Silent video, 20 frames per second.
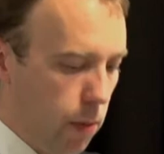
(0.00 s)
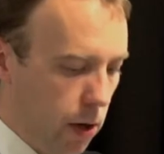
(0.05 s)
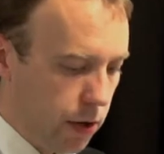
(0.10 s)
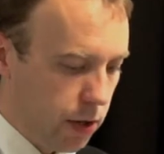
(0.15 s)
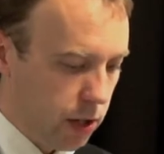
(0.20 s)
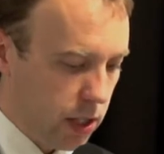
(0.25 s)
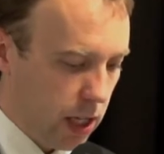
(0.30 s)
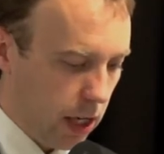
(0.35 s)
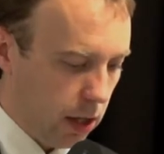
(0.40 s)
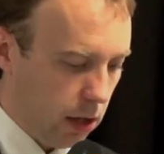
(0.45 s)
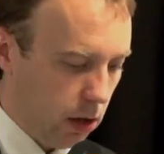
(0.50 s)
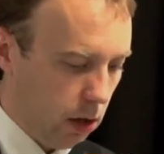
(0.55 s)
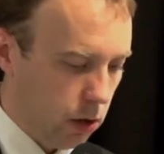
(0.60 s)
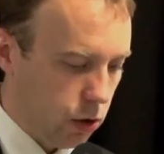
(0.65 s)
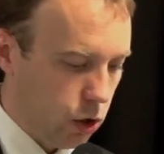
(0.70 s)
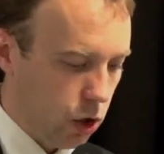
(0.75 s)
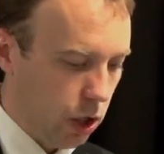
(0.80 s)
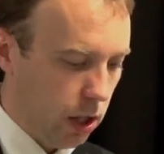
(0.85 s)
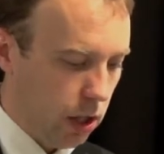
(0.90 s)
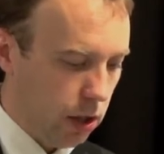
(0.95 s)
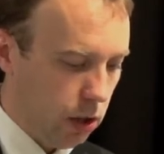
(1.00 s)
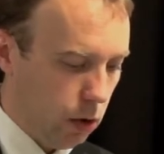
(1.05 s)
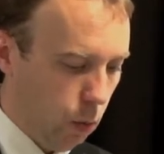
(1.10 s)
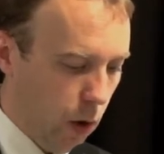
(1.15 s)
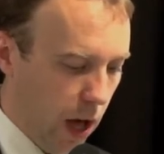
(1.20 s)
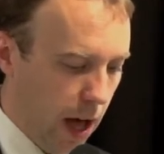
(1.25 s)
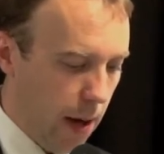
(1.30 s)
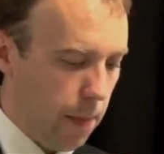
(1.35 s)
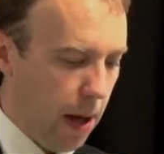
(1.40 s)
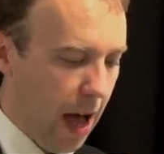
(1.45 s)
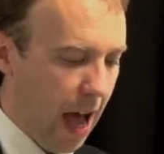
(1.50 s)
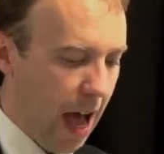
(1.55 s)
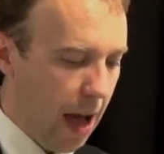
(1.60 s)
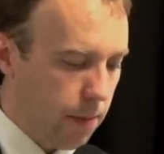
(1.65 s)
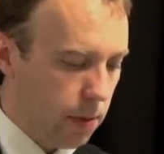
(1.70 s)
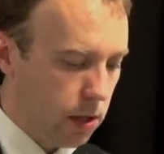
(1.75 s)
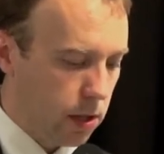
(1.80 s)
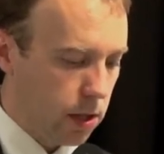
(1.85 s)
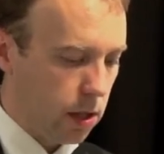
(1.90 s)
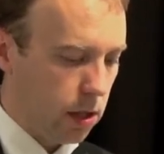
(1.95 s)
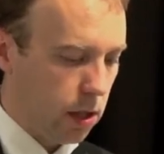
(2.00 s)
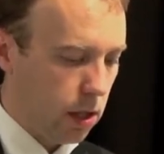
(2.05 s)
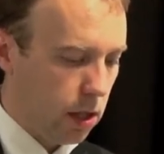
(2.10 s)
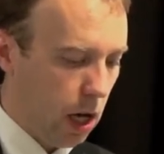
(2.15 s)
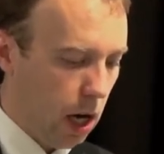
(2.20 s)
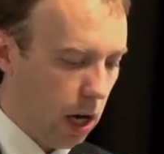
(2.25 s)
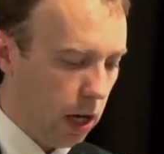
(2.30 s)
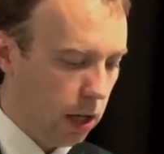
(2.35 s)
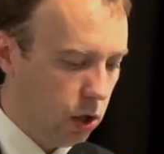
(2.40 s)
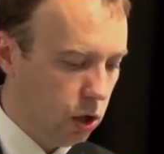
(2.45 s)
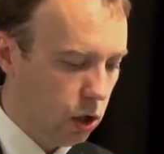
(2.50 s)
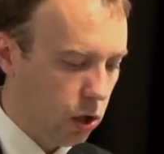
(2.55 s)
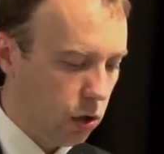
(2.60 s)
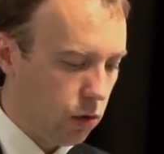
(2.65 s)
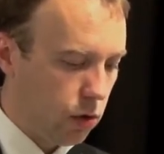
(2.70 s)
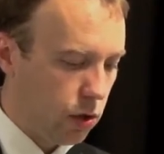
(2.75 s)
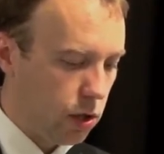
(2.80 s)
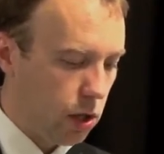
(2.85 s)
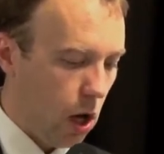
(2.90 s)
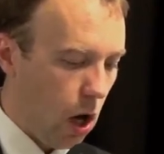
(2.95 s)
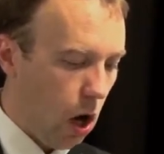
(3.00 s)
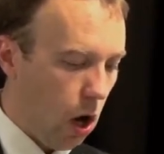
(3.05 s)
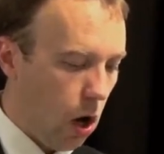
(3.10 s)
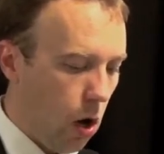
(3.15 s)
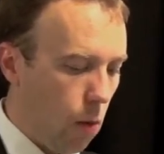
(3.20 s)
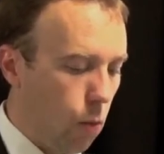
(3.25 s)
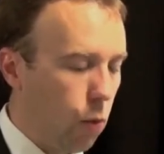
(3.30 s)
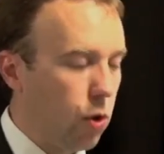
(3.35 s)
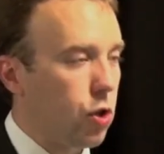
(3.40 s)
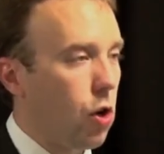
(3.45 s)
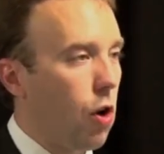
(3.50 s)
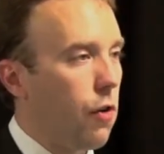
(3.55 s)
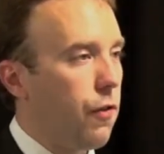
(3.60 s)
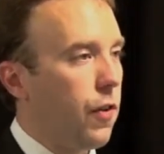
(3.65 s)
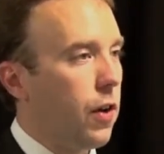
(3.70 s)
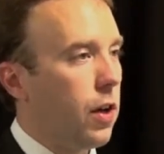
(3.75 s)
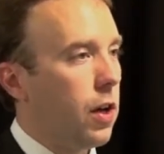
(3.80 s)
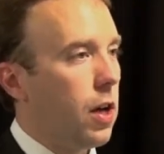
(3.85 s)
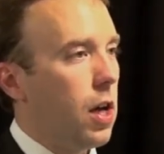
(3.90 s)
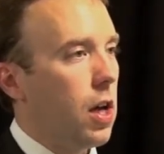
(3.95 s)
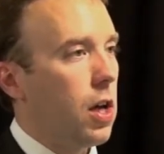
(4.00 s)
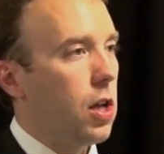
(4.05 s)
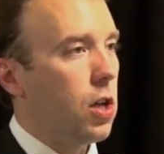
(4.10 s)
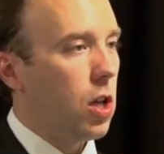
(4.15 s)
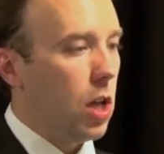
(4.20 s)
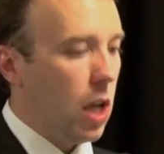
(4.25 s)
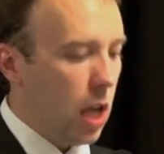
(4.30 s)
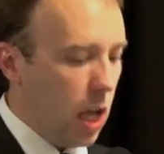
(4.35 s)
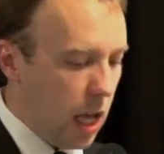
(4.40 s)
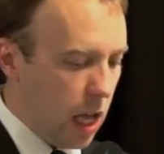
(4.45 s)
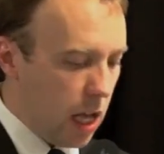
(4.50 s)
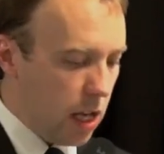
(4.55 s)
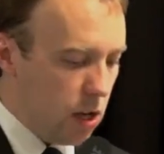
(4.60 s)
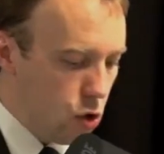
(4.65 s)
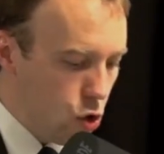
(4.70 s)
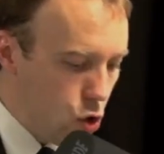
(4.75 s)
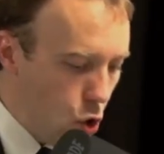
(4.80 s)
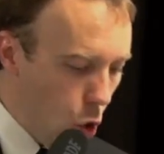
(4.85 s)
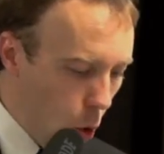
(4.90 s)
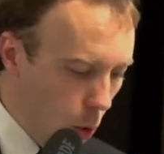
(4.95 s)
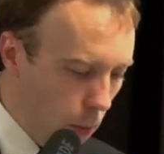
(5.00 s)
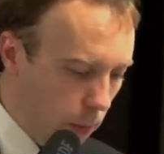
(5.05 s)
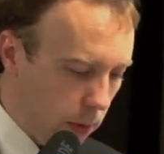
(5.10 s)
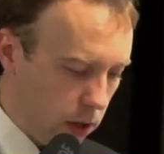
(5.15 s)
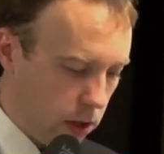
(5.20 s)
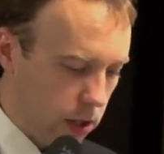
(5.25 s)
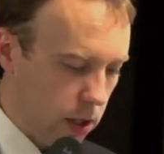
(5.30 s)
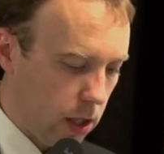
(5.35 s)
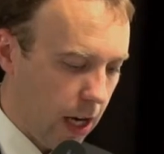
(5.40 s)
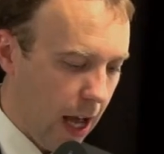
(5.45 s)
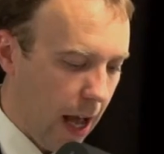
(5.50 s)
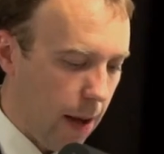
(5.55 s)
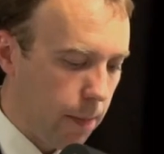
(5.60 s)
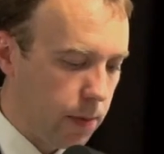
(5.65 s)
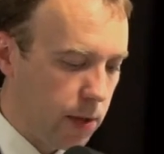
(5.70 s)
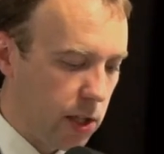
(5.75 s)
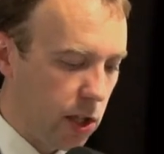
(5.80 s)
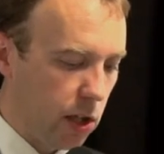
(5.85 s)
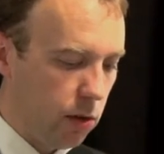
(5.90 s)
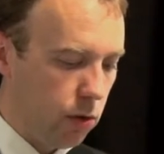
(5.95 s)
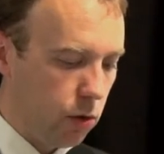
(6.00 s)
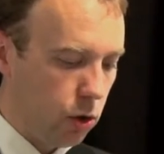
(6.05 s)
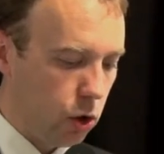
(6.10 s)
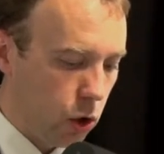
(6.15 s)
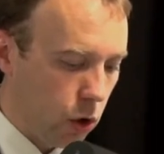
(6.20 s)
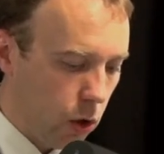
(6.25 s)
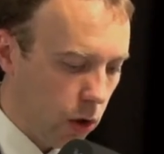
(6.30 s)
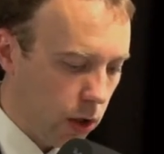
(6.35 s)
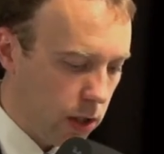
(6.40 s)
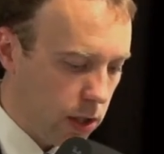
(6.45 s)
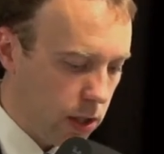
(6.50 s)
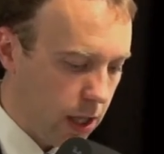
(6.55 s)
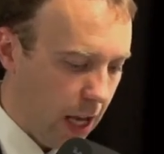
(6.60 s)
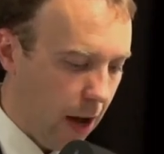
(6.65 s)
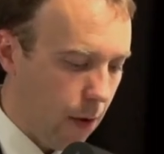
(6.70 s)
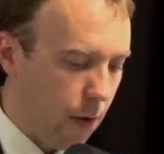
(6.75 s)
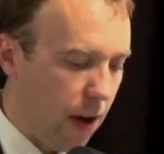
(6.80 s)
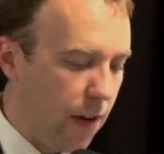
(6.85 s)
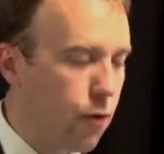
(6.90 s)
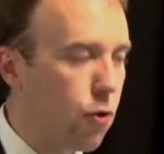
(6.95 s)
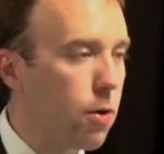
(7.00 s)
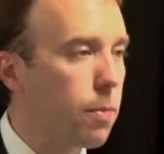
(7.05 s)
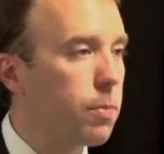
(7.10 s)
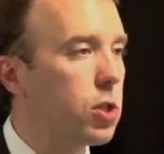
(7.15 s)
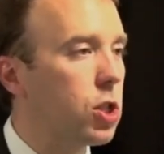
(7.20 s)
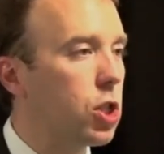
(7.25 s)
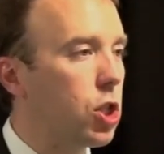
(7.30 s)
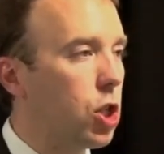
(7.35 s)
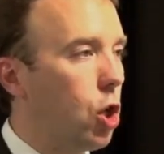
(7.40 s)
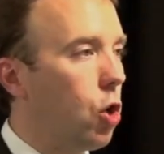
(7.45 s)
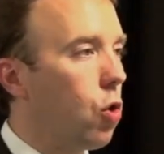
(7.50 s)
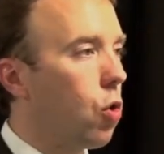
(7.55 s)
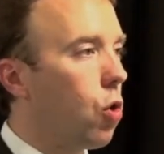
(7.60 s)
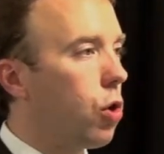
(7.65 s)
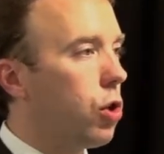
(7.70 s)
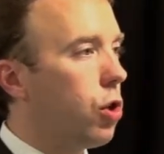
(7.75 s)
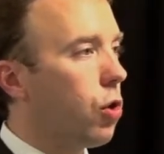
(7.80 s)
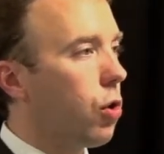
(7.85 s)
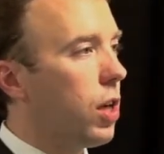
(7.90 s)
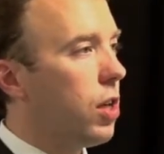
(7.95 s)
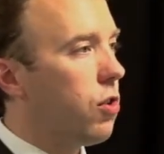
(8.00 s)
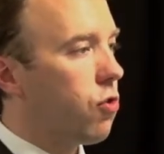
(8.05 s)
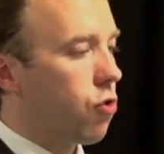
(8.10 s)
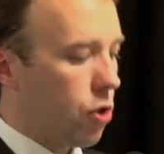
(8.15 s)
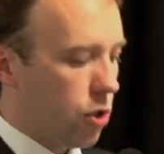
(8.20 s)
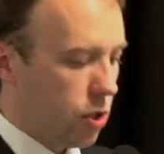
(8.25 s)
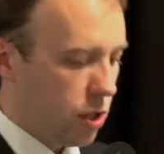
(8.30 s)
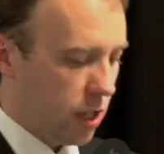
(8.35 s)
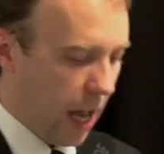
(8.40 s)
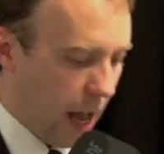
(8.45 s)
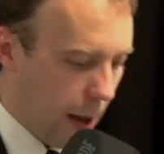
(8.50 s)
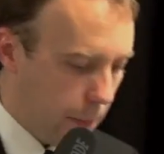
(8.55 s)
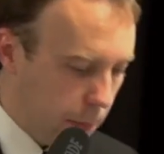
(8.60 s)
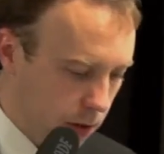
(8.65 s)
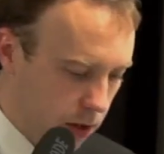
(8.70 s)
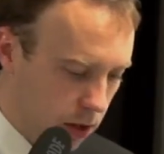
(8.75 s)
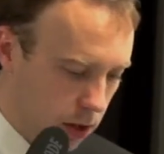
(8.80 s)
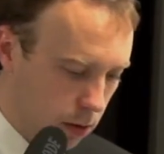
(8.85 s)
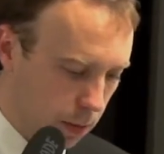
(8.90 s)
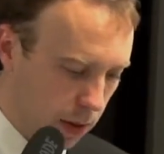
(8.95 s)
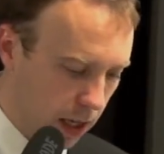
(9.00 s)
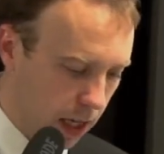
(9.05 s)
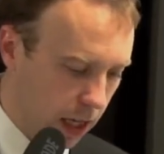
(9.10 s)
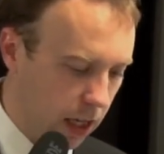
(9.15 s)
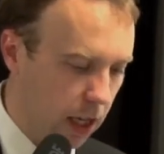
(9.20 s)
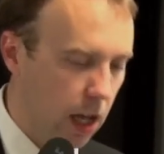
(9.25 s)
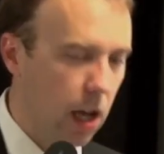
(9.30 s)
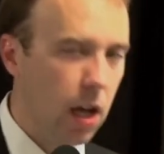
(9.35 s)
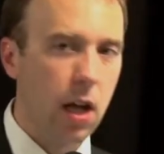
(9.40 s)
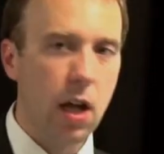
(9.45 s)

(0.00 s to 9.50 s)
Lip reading: modern technology and the web, Amazon and iTunes, which offer enormous and absolute choice. However obscure your interests happen to be